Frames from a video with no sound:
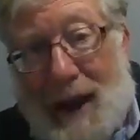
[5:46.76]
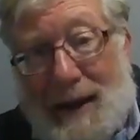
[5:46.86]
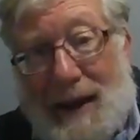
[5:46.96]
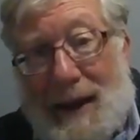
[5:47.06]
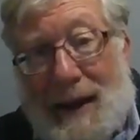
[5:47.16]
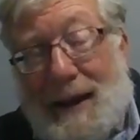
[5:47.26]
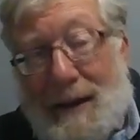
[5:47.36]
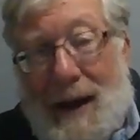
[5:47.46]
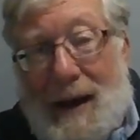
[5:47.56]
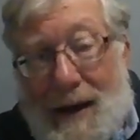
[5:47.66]

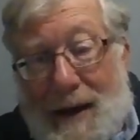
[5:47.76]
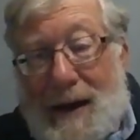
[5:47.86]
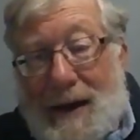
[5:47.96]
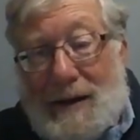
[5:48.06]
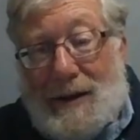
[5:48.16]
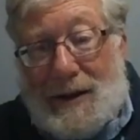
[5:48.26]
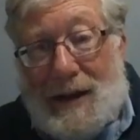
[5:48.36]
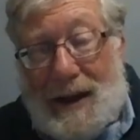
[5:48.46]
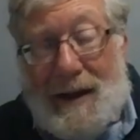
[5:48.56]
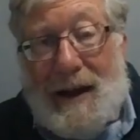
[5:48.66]
he is
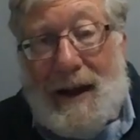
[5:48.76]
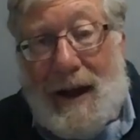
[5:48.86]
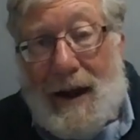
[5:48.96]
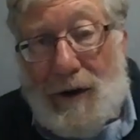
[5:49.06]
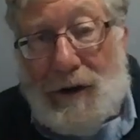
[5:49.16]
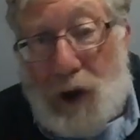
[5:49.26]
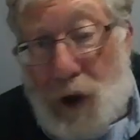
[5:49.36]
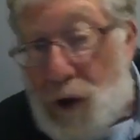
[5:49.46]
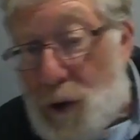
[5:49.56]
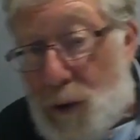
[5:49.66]
the heir
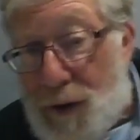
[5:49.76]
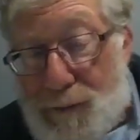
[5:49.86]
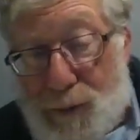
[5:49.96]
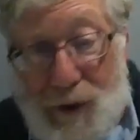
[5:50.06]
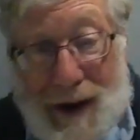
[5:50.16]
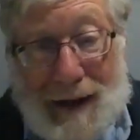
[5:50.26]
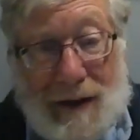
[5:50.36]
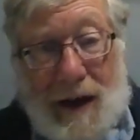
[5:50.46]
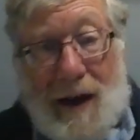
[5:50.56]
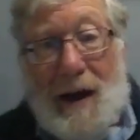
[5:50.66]
to the brit
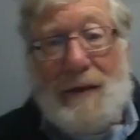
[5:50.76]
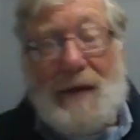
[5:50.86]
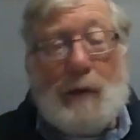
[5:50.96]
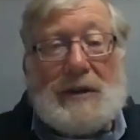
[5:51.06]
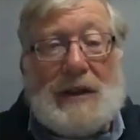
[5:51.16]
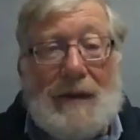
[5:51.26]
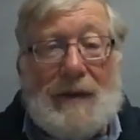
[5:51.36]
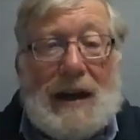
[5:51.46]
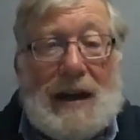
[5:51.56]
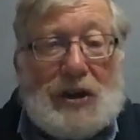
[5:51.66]
that was given
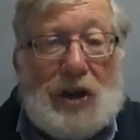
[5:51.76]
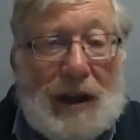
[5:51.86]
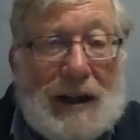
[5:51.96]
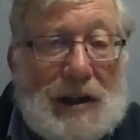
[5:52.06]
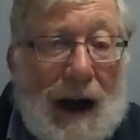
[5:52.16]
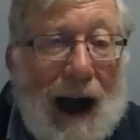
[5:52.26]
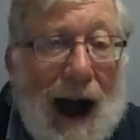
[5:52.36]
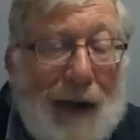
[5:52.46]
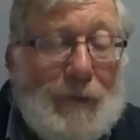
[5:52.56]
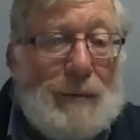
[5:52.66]
initially to
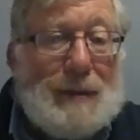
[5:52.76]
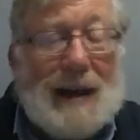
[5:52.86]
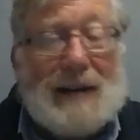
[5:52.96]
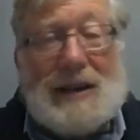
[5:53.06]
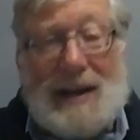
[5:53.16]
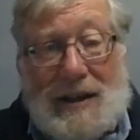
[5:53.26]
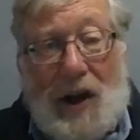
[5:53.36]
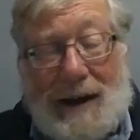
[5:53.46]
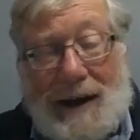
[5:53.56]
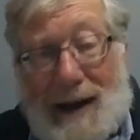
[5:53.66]
Avram, and then to
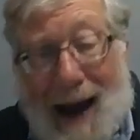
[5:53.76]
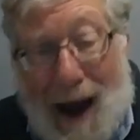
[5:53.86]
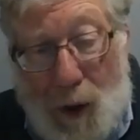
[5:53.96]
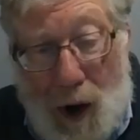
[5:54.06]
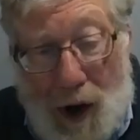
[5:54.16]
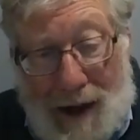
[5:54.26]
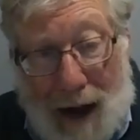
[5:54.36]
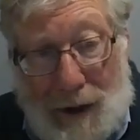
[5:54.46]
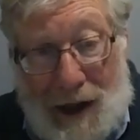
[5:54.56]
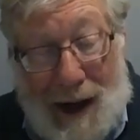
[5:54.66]
Yitzchak, and now
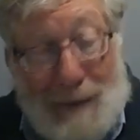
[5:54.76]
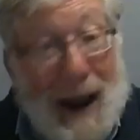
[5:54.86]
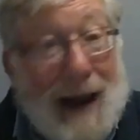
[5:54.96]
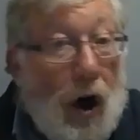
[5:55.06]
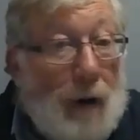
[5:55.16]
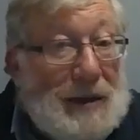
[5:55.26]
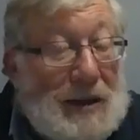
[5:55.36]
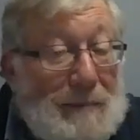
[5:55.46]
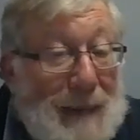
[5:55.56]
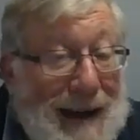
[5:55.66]
to him. And almost
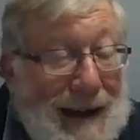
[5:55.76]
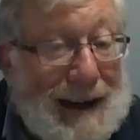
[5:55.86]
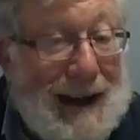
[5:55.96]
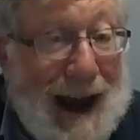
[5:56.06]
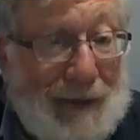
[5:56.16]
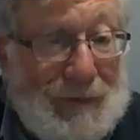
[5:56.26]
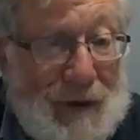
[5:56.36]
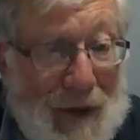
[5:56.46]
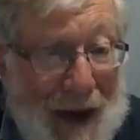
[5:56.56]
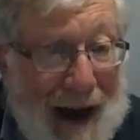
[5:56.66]
immediately after
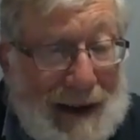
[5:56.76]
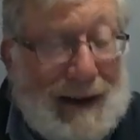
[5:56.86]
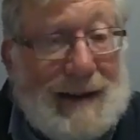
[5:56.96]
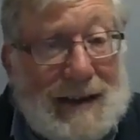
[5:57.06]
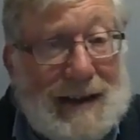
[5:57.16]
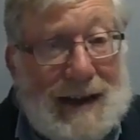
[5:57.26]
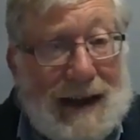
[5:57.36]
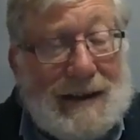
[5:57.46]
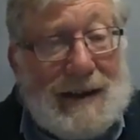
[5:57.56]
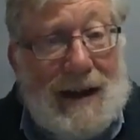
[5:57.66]
that
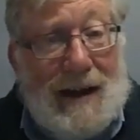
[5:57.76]
incident,